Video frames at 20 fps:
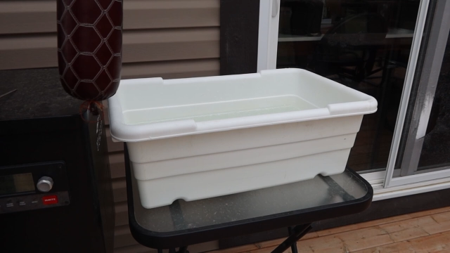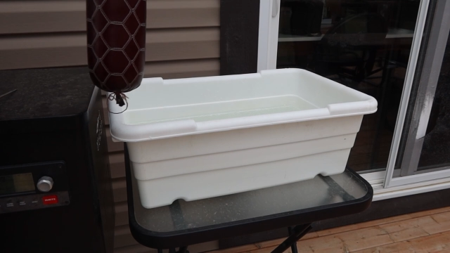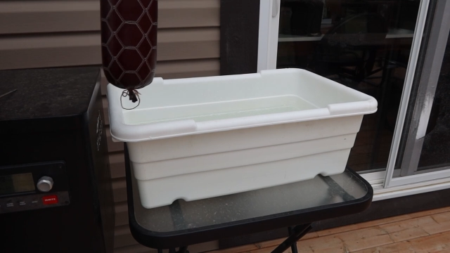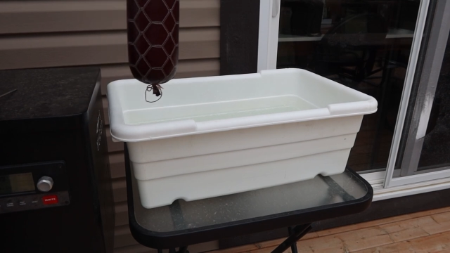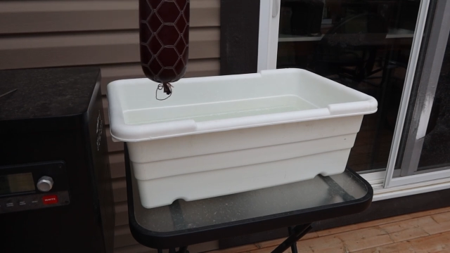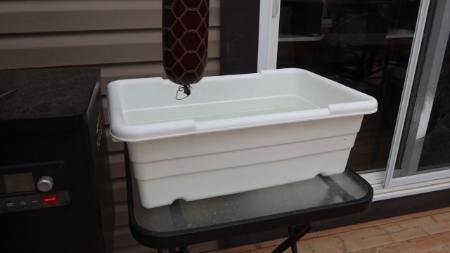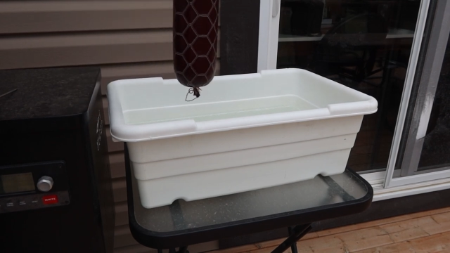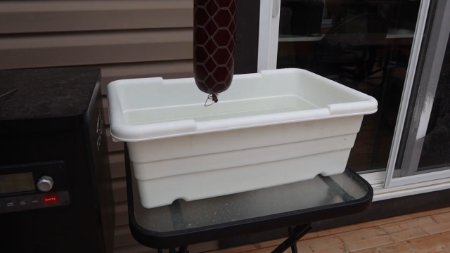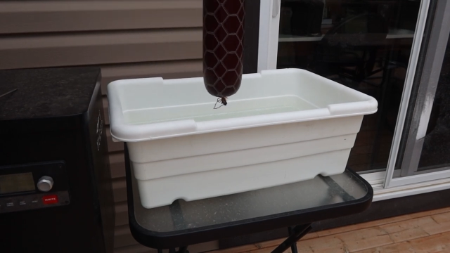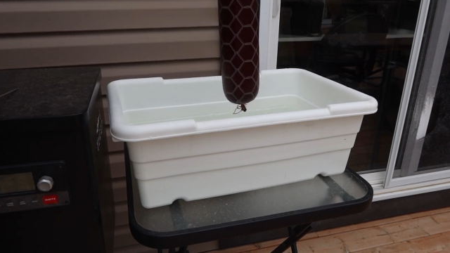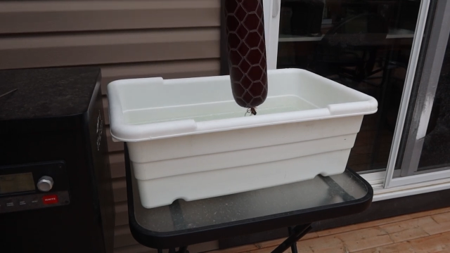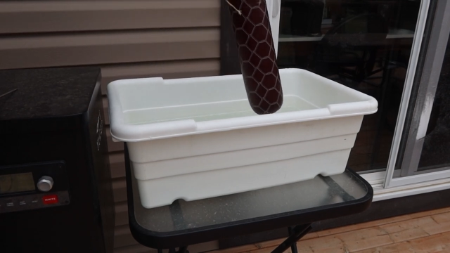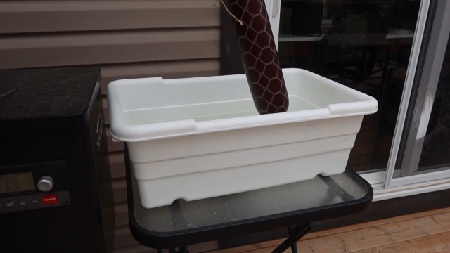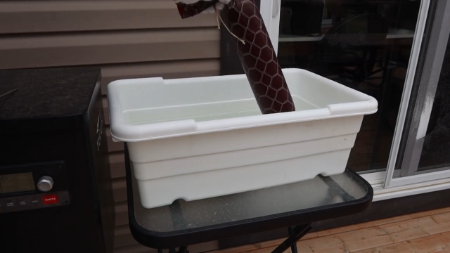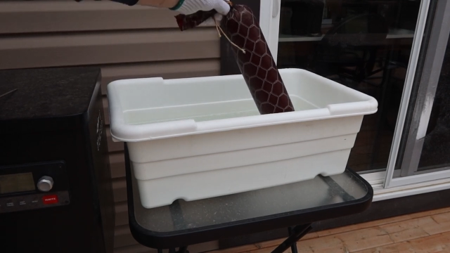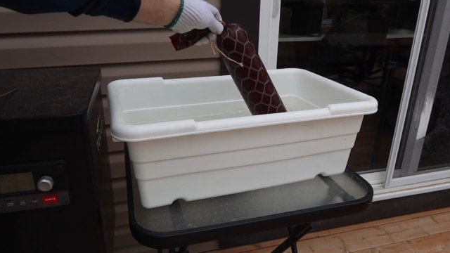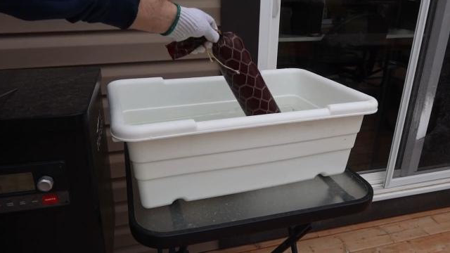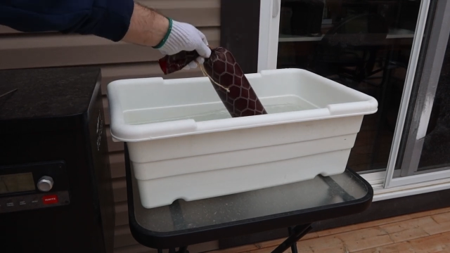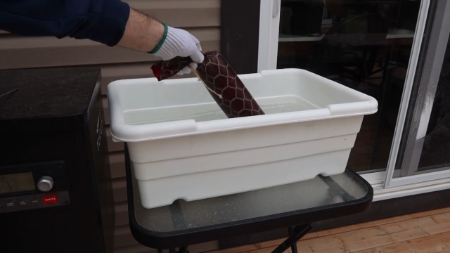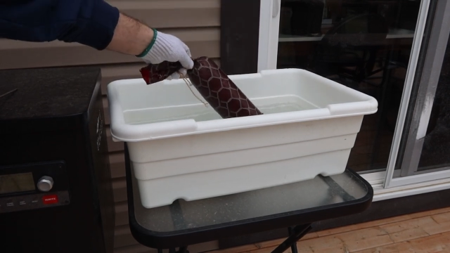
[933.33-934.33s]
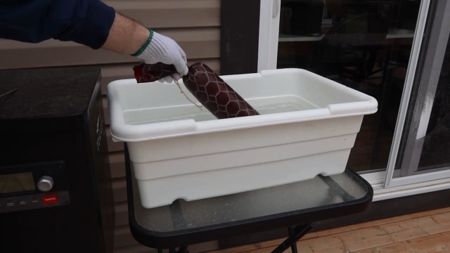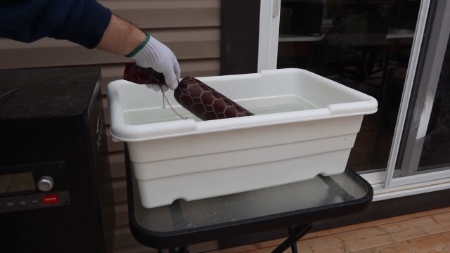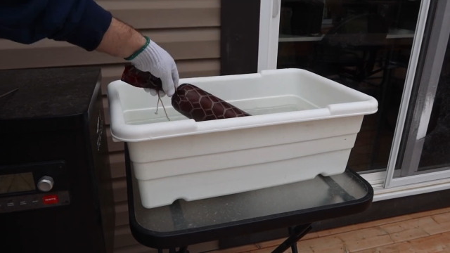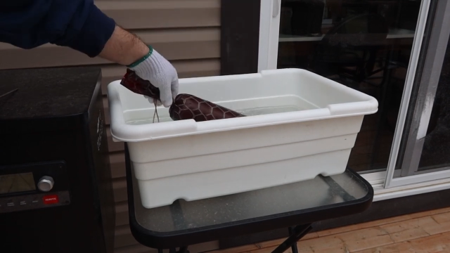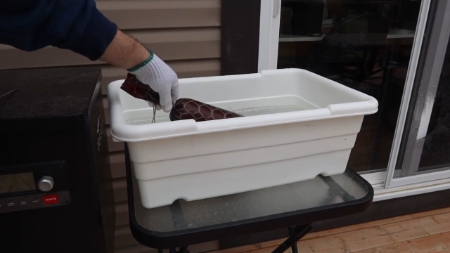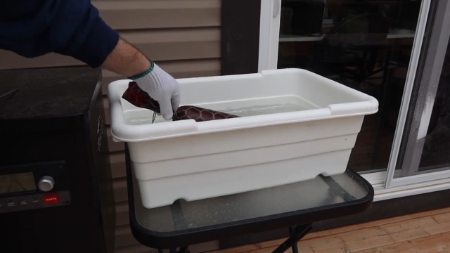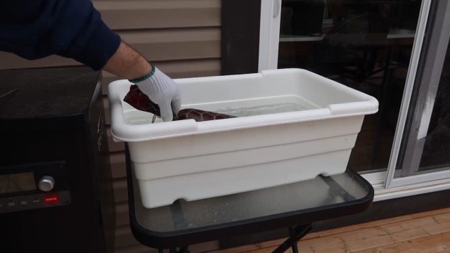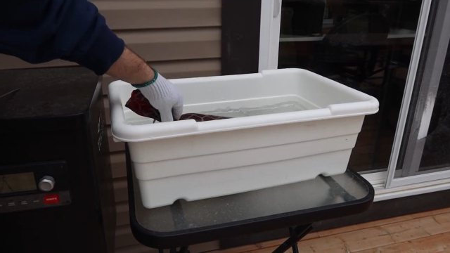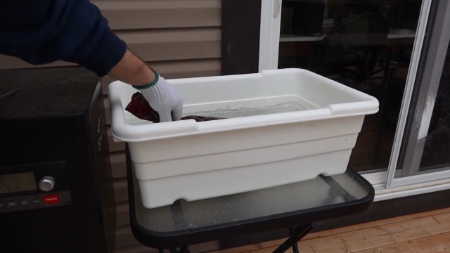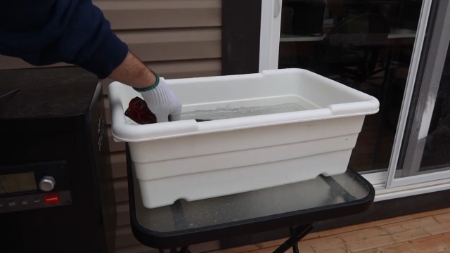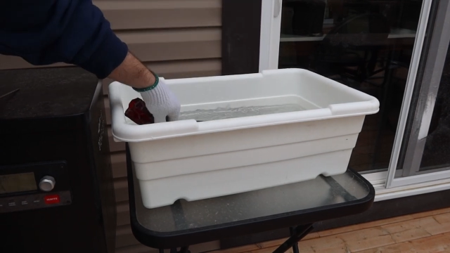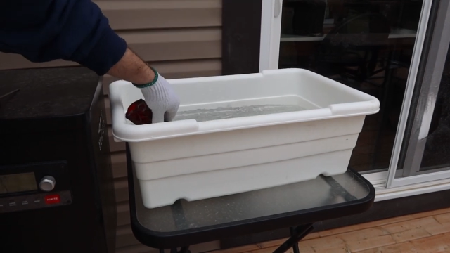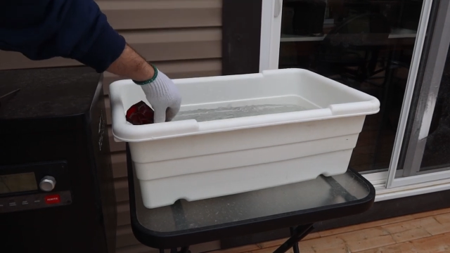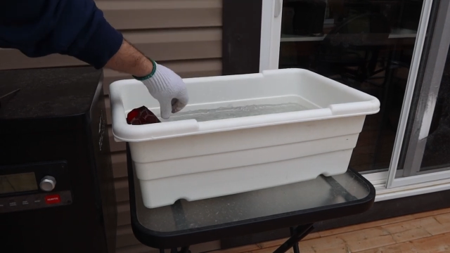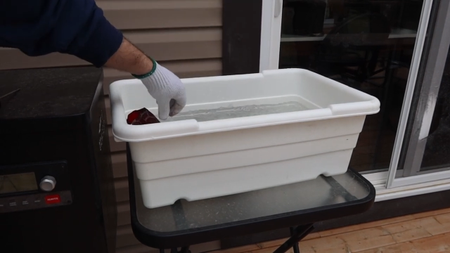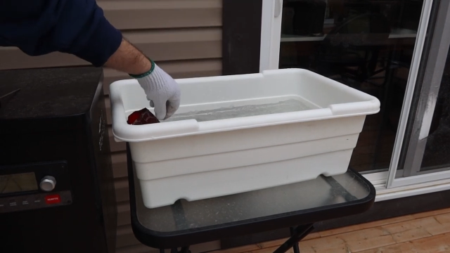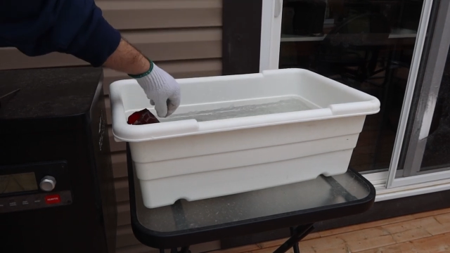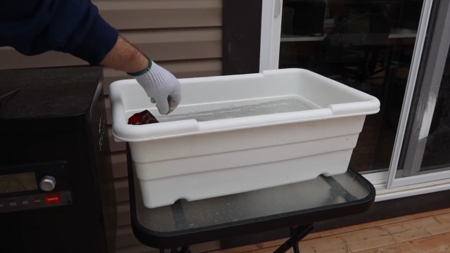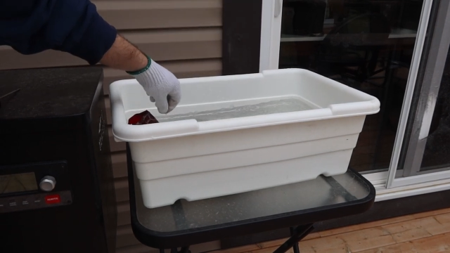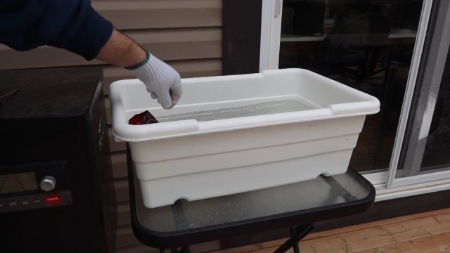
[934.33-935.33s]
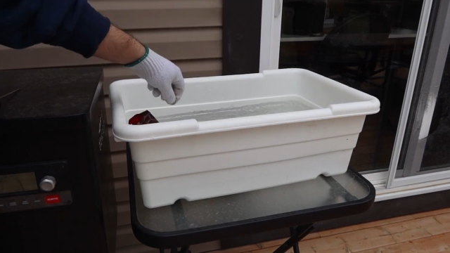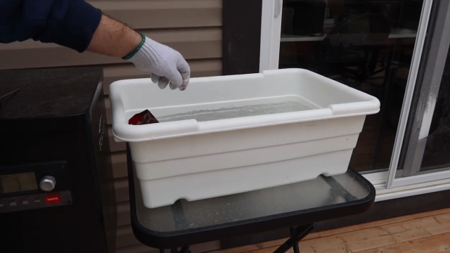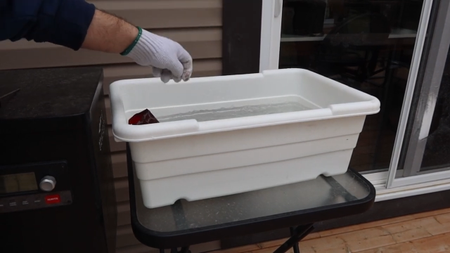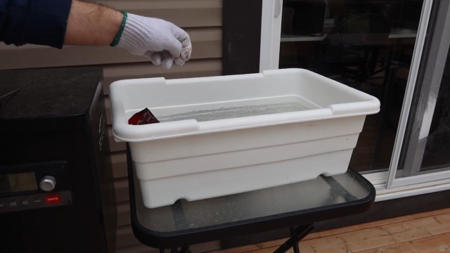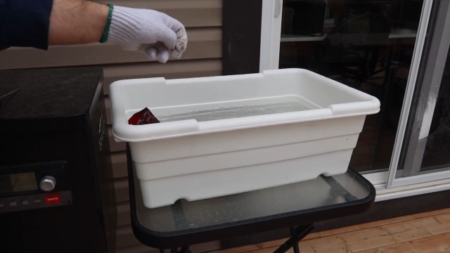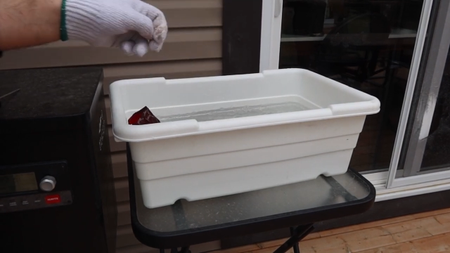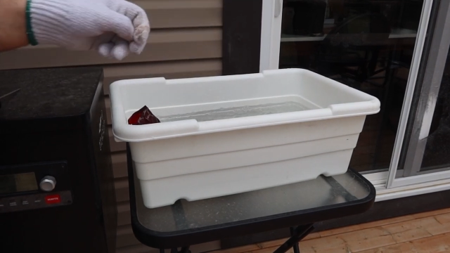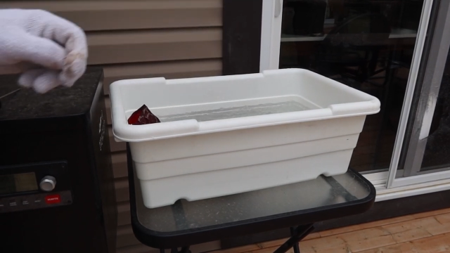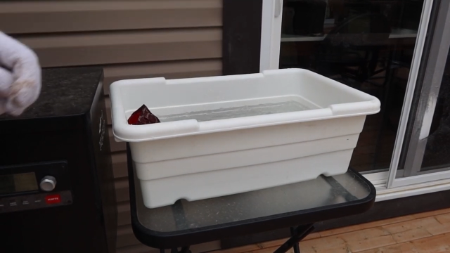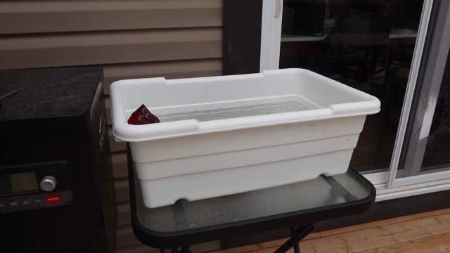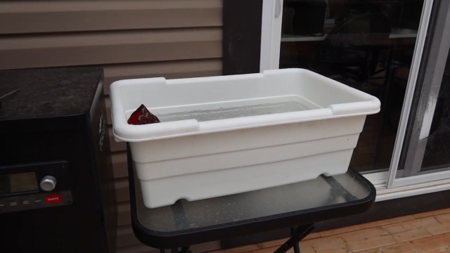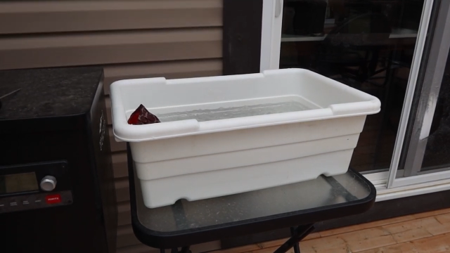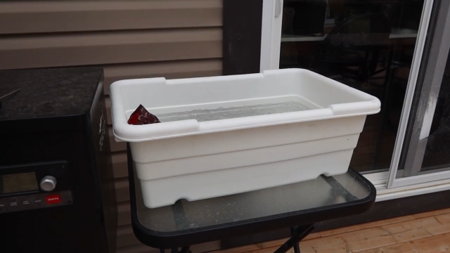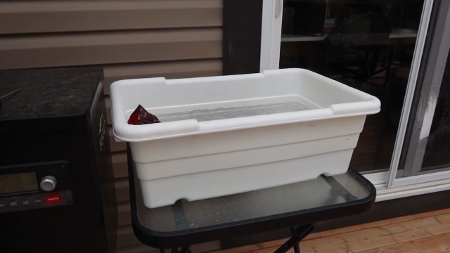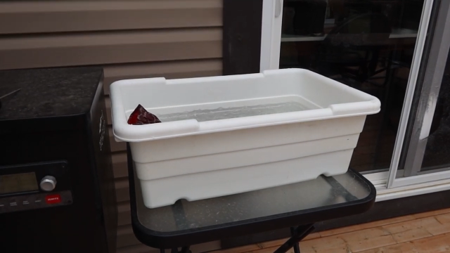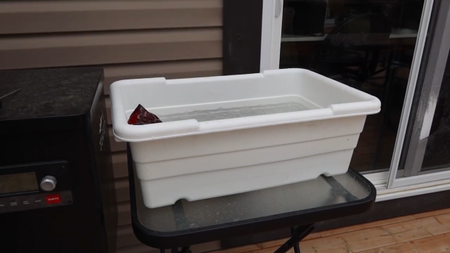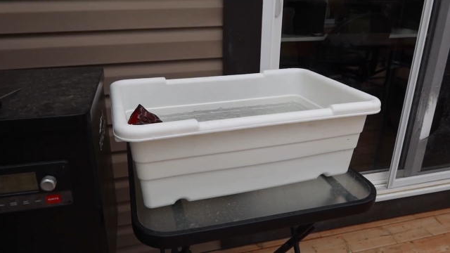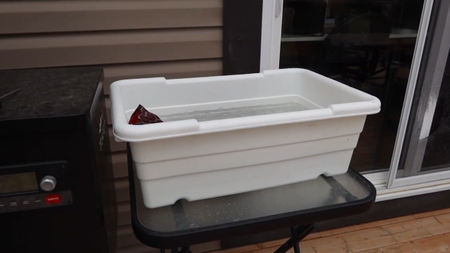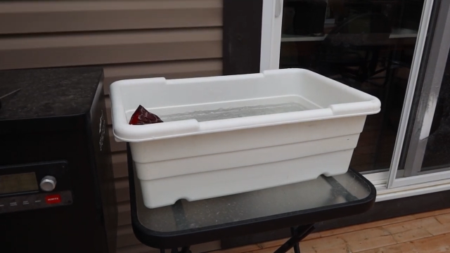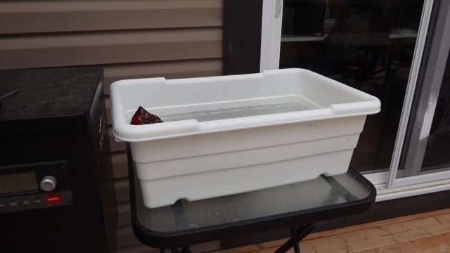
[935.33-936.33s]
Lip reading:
[unreadable: no face in view]